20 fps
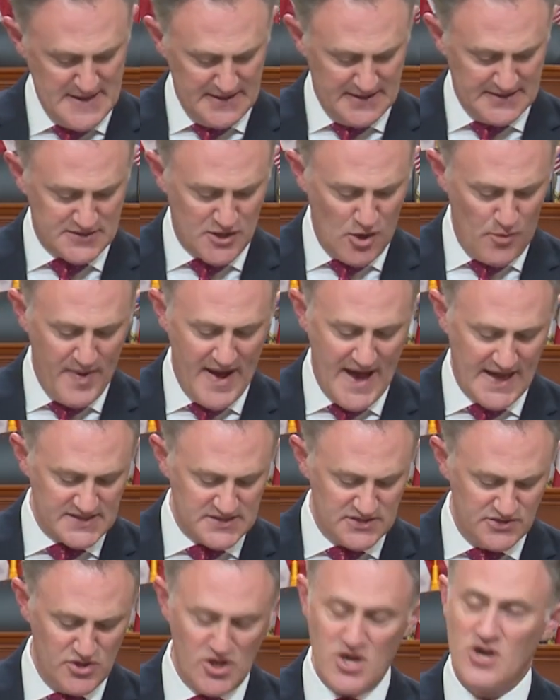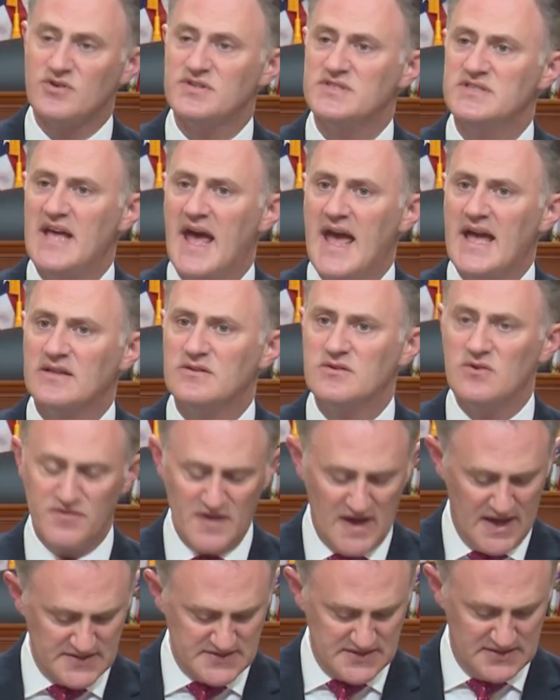Let's go back to New Year's Day in
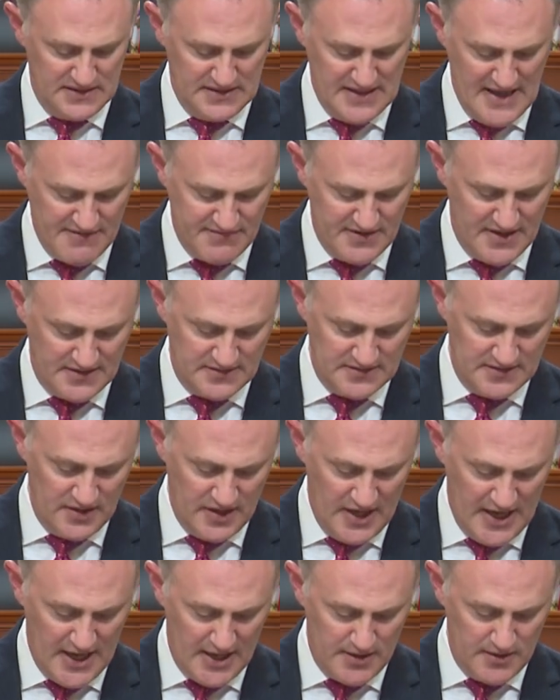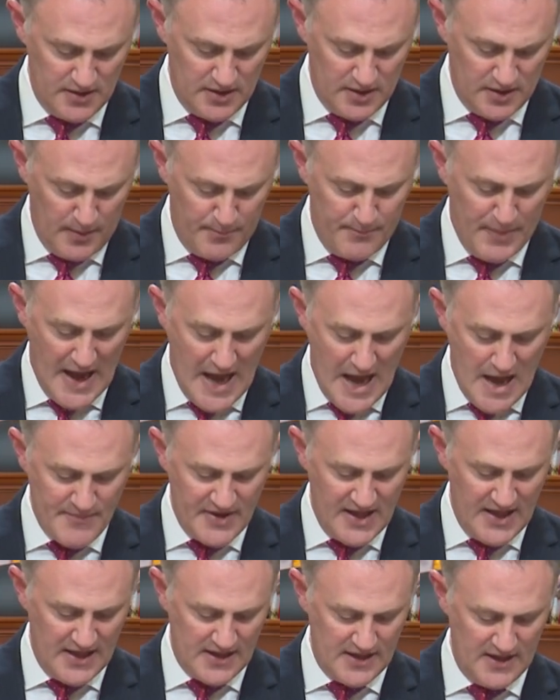2011. A
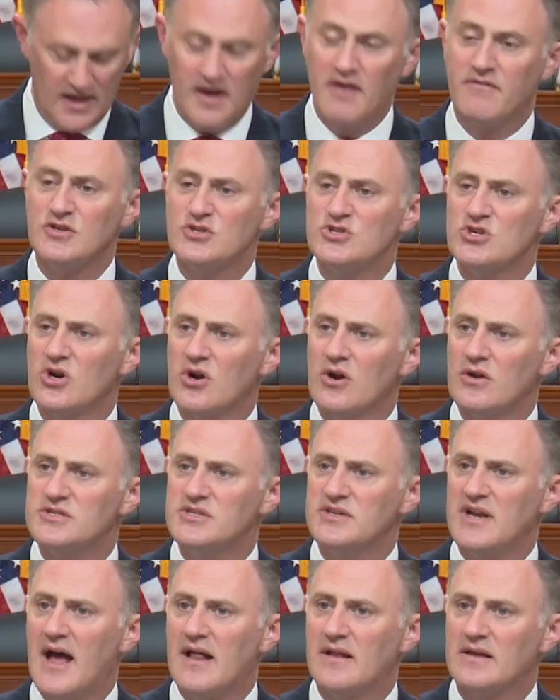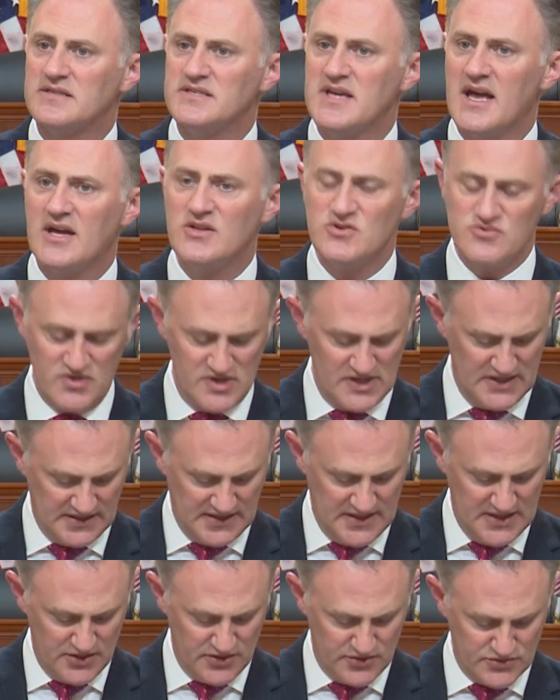bombing of a church in Alexandria
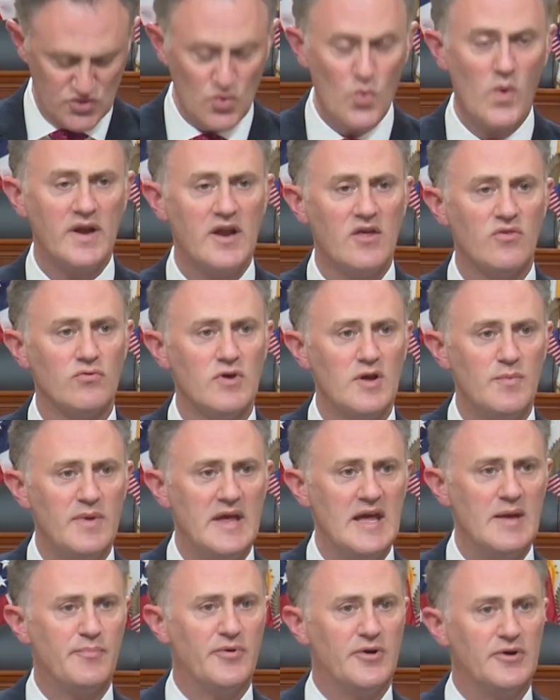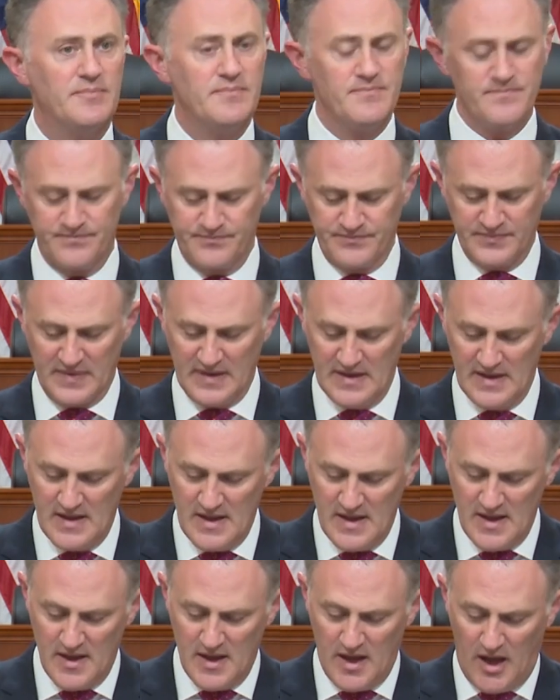killed 23 people.
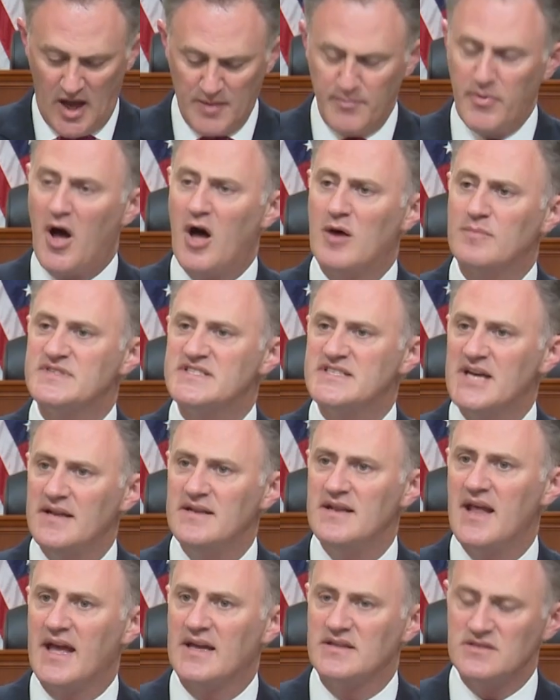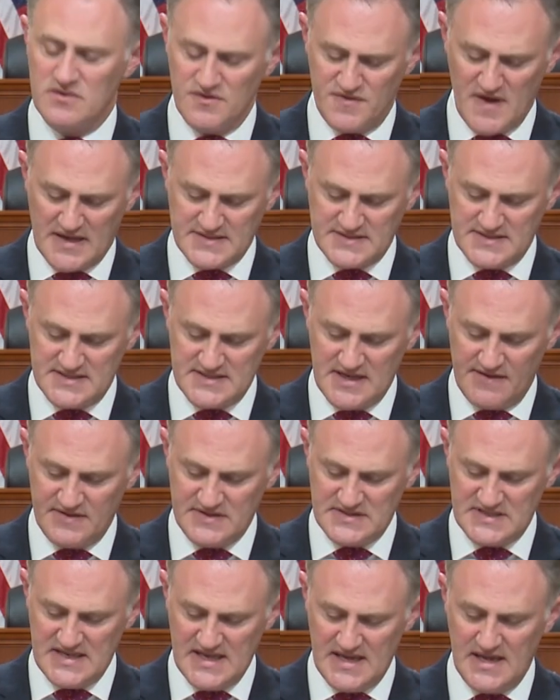On Palm Sunday in
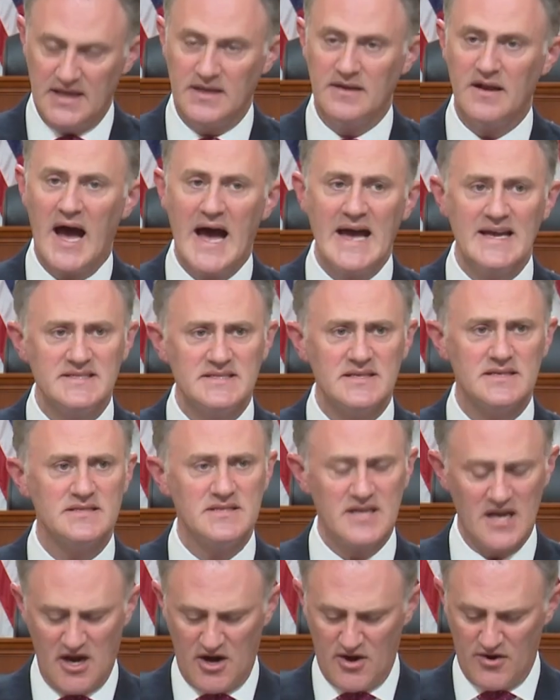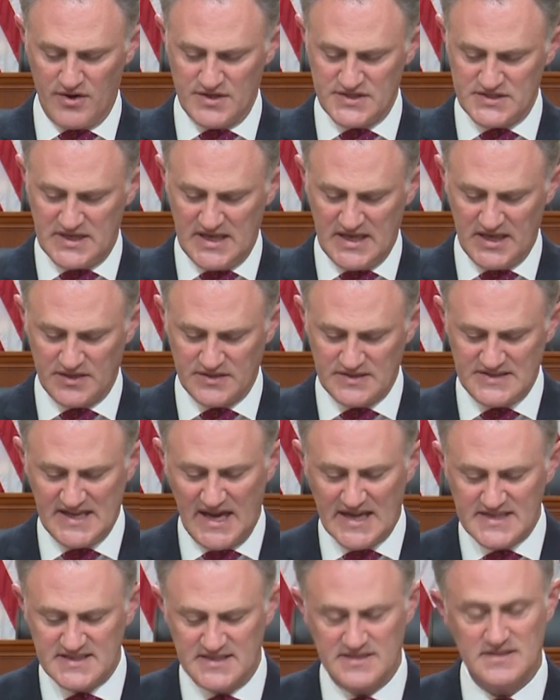2017, ISIS terrorists killed
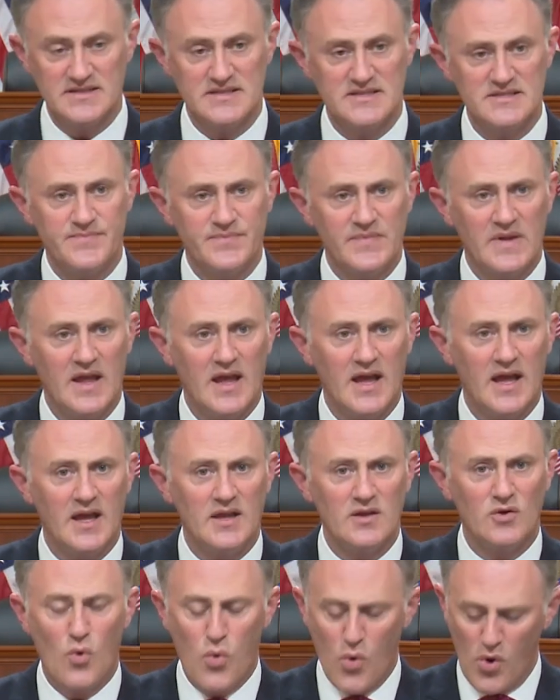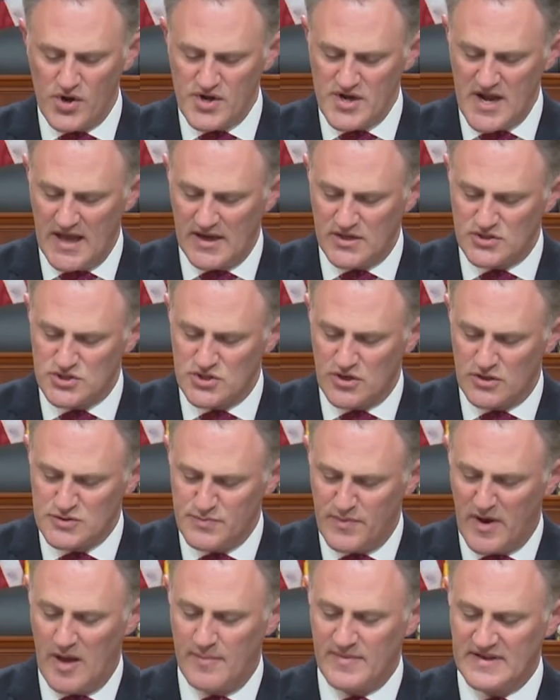dozens in coordinated church
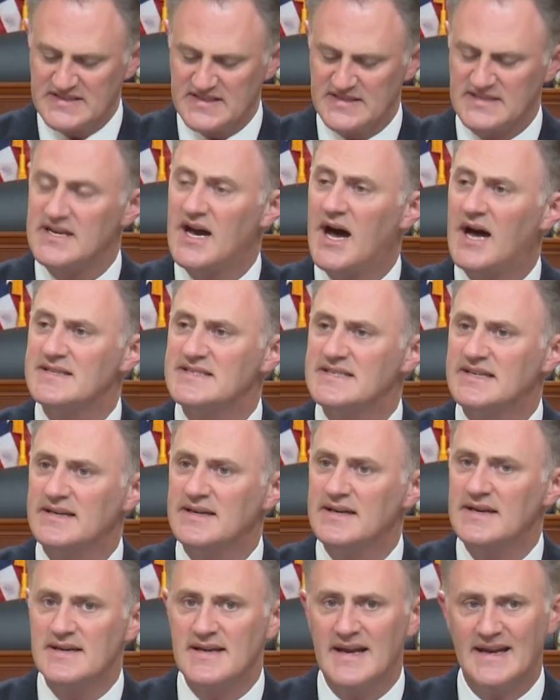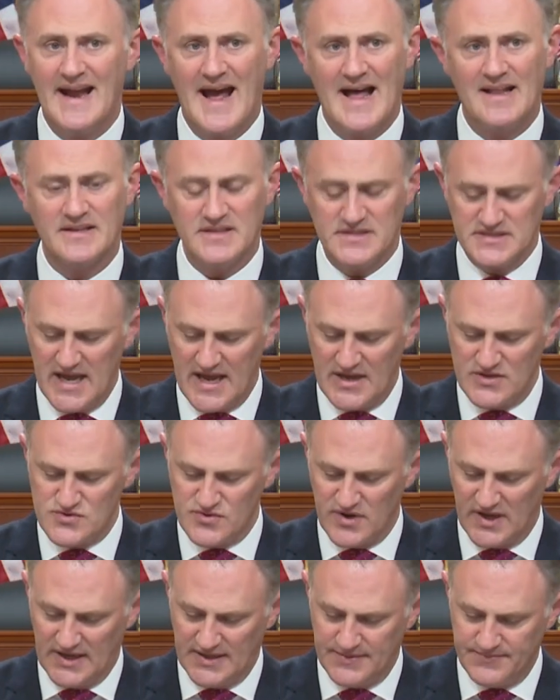bombings in Tanta and
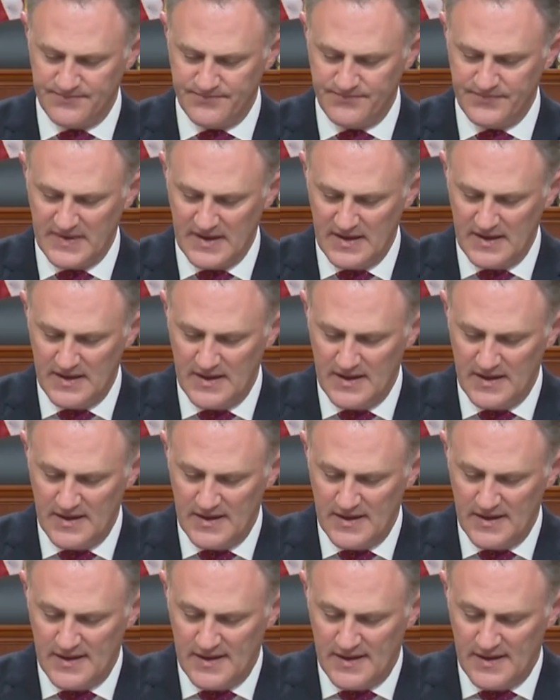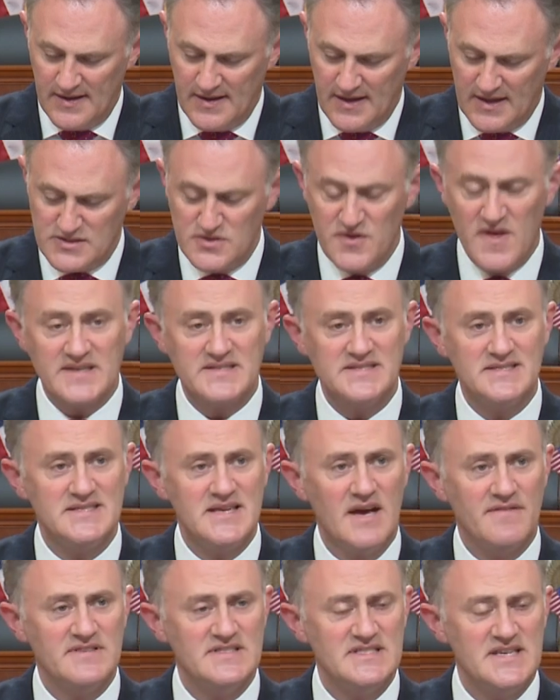Alexandria. In
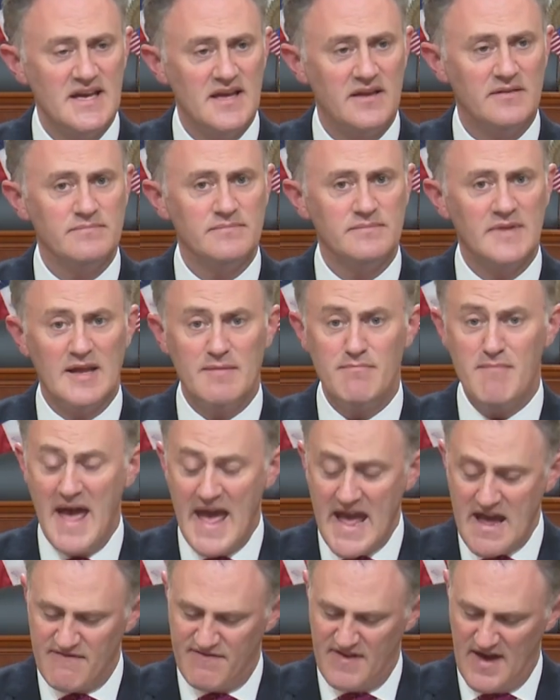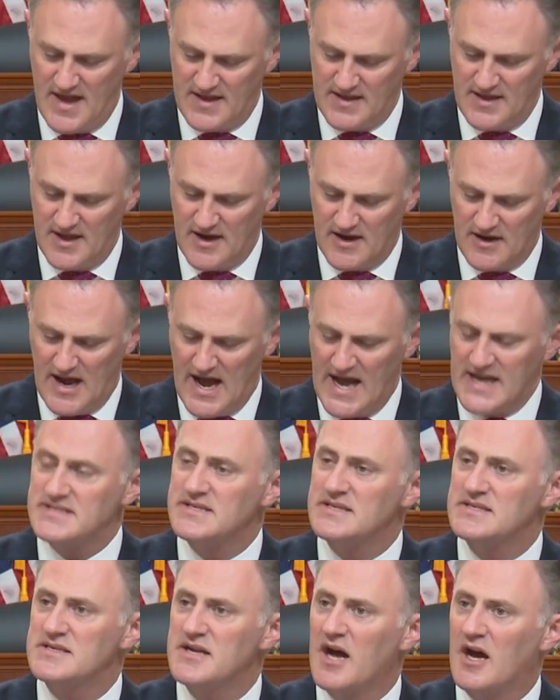2017, in May of that year,
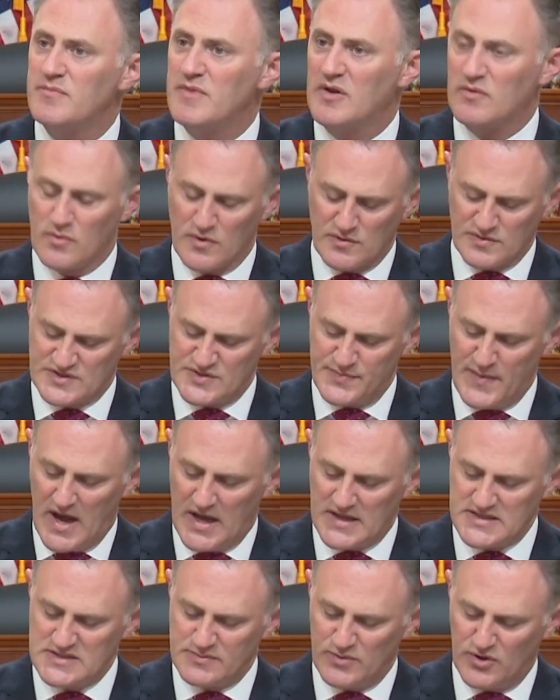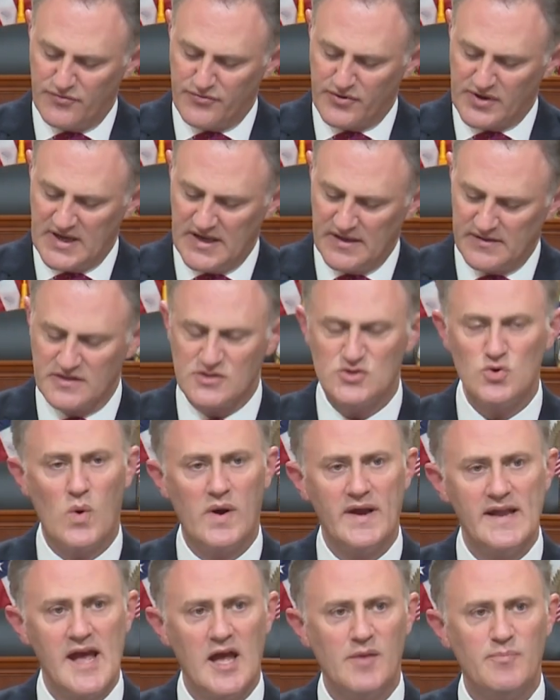ISIS gunmen were responsible for killing
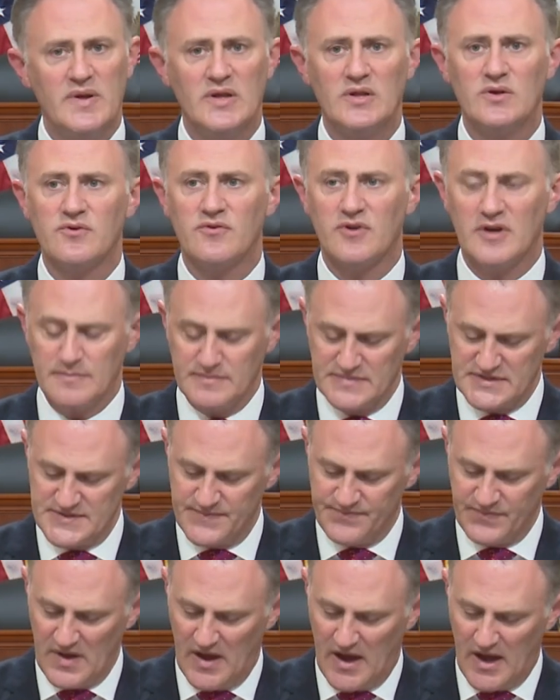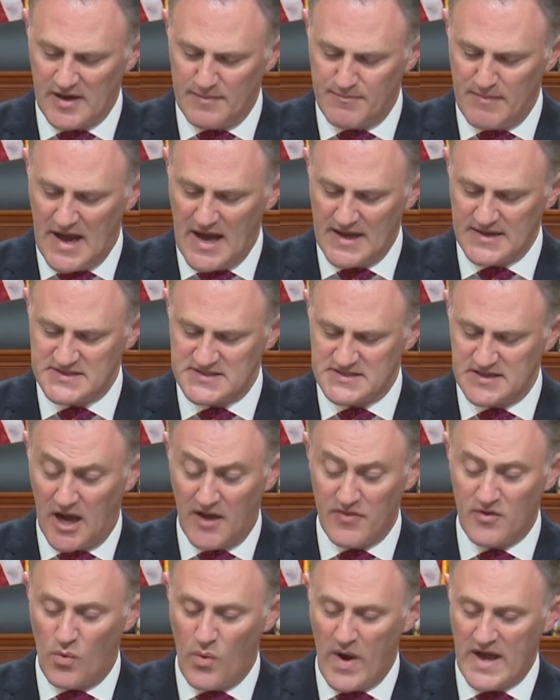28 pilgrims on
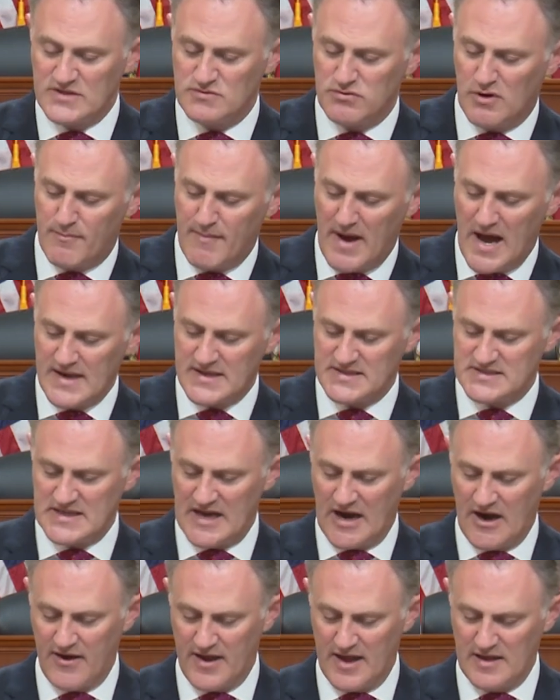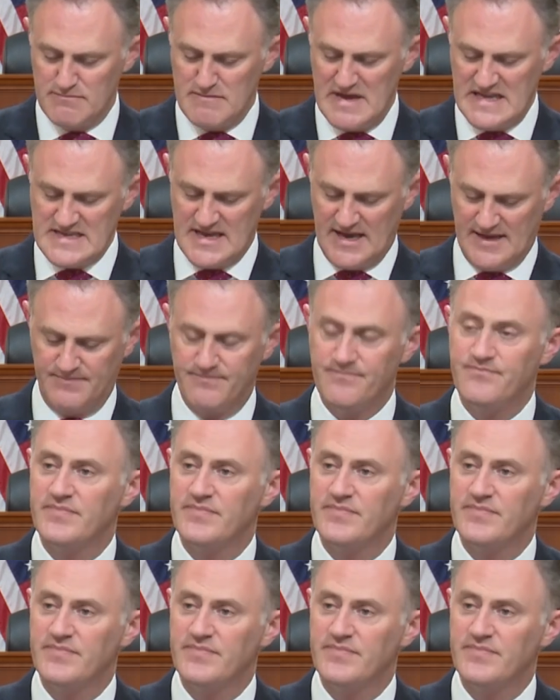the way to a monastery in Minya.